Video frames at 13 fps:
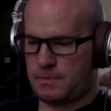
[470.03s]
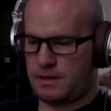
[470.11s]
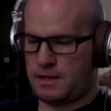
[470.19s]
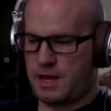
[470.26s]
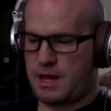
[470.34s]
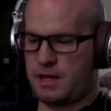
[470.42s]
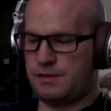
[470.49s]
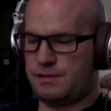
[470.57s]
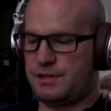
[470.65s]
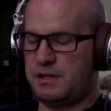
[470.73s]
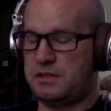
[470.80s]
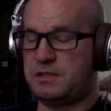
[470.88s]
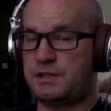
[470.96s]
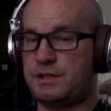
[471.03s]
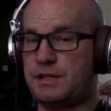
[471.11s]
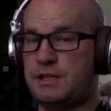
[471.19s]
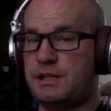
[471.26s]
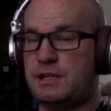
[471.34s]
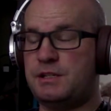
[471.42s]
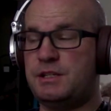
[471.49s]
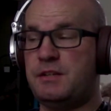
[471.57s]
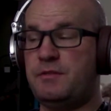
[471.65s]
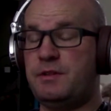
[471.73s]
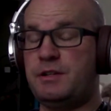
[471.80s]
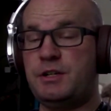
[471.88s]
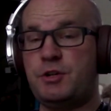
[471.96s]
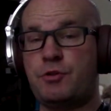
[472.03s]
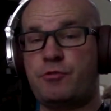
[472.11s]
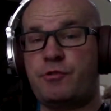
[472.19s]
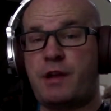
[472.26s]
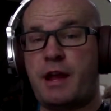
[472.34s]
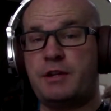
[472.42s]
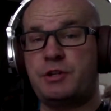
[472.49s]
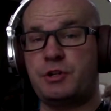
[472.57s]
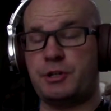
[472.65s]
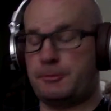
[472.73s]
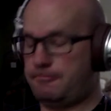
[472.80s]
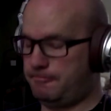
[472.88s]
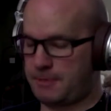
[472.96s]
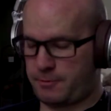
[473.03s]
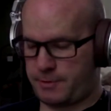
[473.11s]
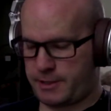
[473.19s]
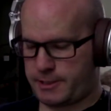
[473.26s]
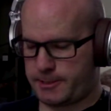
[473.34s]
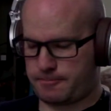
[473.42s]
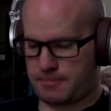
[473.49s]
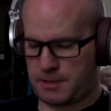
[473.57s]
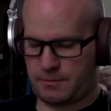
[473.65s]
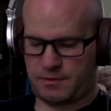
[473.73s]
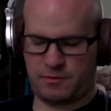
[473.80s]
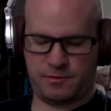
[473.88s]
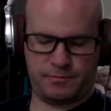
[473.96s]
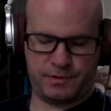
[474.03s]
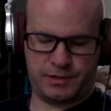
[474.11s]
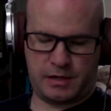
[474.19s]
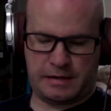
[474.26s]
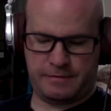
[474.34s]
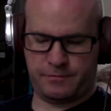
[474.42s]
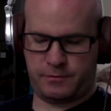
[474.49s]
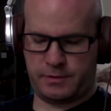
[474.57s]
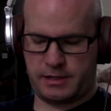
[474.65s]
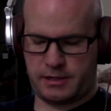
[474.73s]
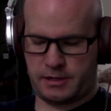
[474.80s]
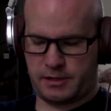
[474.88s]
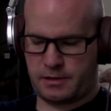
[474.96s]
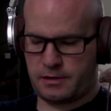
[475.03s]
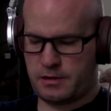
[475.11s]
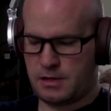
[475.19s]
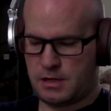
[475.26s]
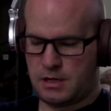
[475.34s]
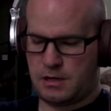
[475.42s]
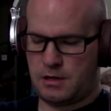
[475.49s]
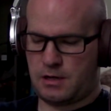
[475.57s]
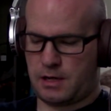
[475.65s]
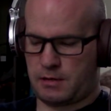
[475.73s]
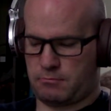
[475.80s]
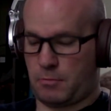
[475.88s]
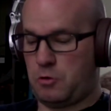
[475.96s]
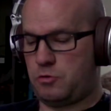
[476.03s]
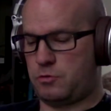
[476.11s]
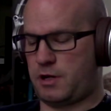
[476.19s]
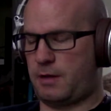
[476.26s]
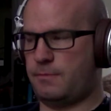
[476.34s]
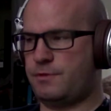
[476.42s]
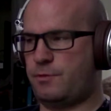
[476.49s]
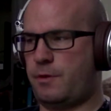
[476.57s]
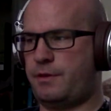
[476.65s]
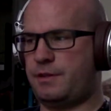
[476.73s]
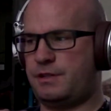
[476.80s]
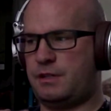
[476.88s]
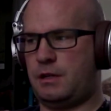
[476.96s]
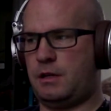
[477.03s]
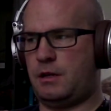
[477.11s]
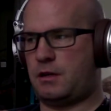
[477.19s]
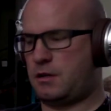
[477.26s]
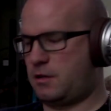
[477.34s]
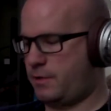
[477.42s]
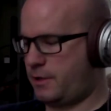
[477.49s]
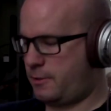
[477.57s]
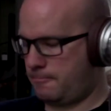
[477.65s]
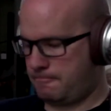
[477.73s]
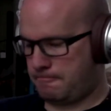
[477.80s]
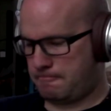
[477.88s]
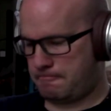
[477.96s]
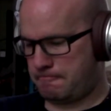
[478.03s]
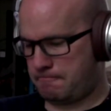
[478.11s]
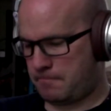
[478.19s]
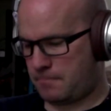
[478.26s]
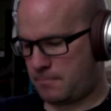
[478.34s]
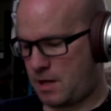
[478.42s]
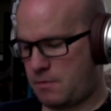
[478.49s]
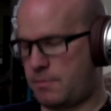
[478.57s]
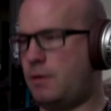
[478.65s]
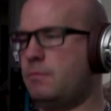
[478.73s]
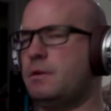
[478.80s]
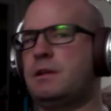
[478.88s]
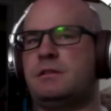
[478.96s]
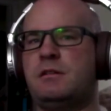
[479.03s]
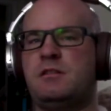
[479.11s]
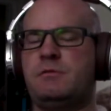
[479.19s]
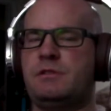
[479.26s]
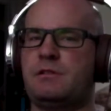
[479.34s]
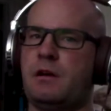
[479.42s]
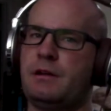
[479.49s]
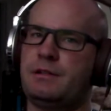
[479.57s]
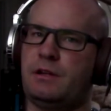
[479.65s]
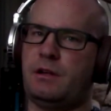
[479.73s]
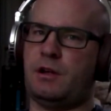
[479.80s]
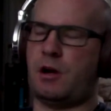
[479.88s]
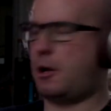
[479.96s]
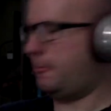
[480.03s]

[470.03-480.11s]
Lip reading: Easy CD DVD Creator. Here we go. Comes with some software. It comes with a CDRW. Oh, no, excuse me, sorry, CDR.